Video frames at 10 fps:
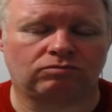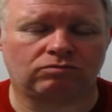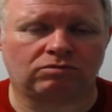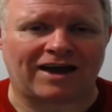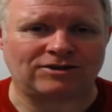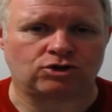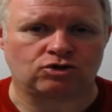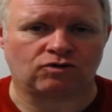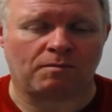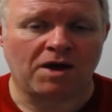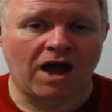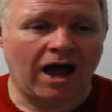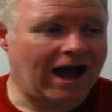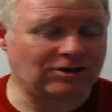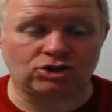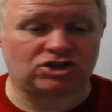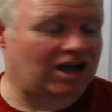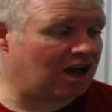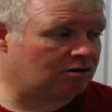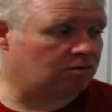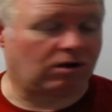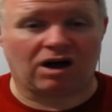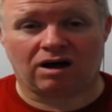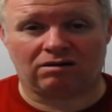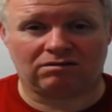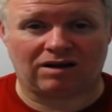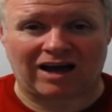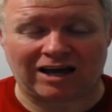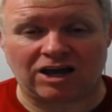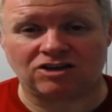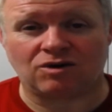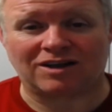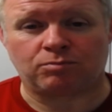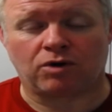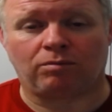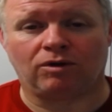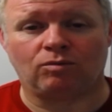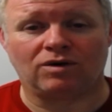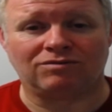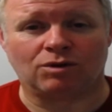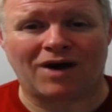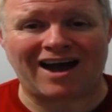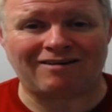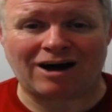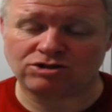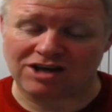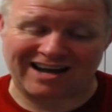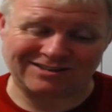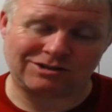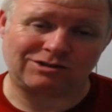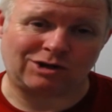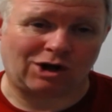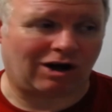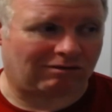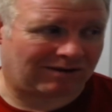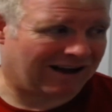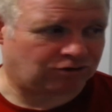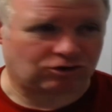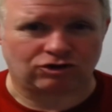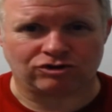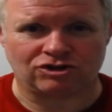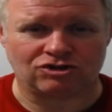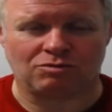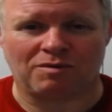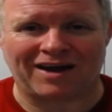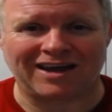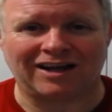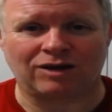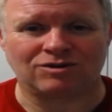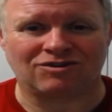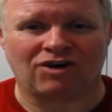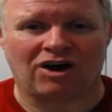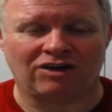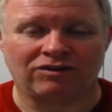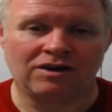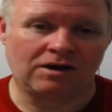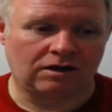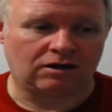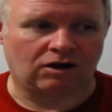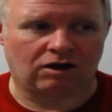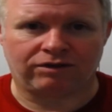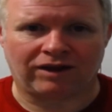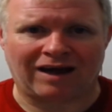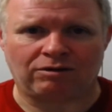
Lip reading: get in touch with them and just say to them, look, I heard you had a problem with your warehouse, and you know, I've just looked at some of my e-liquids I've got, and you know, they're out of